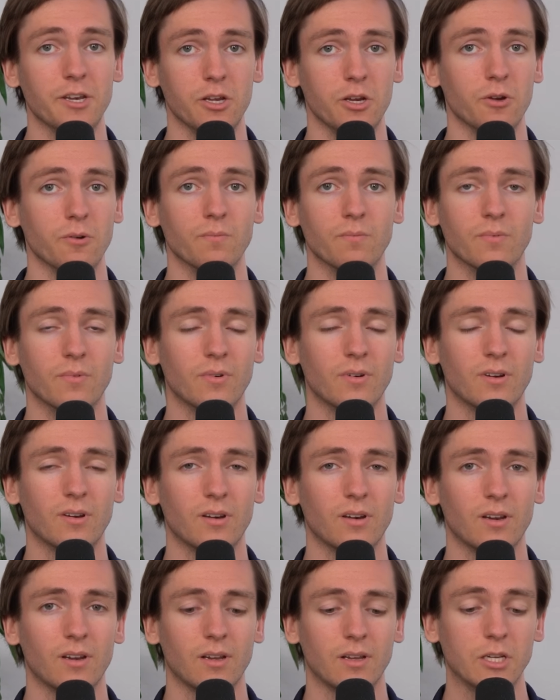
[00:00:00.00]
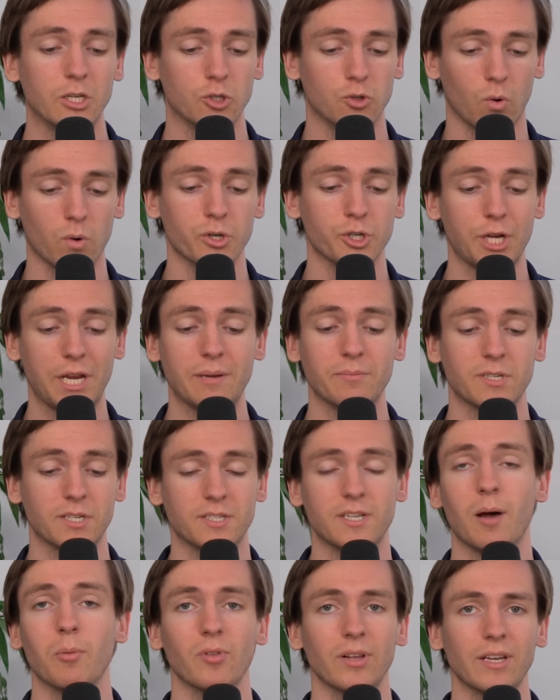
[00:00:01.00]
dude, Jordan James is
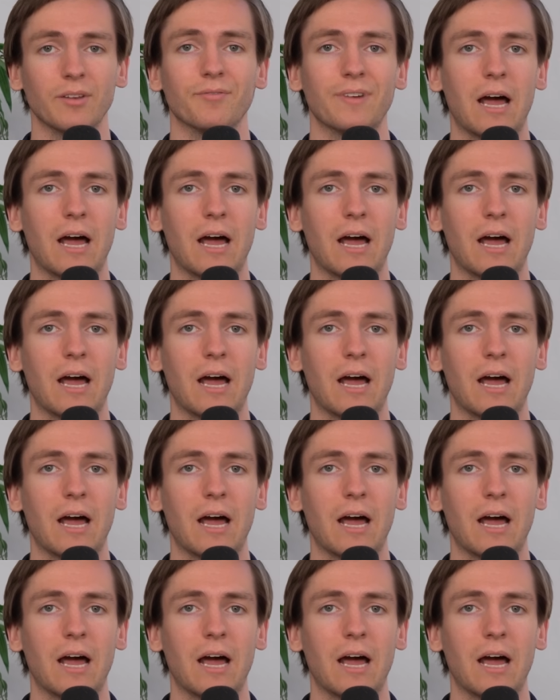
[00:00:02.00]
doubling in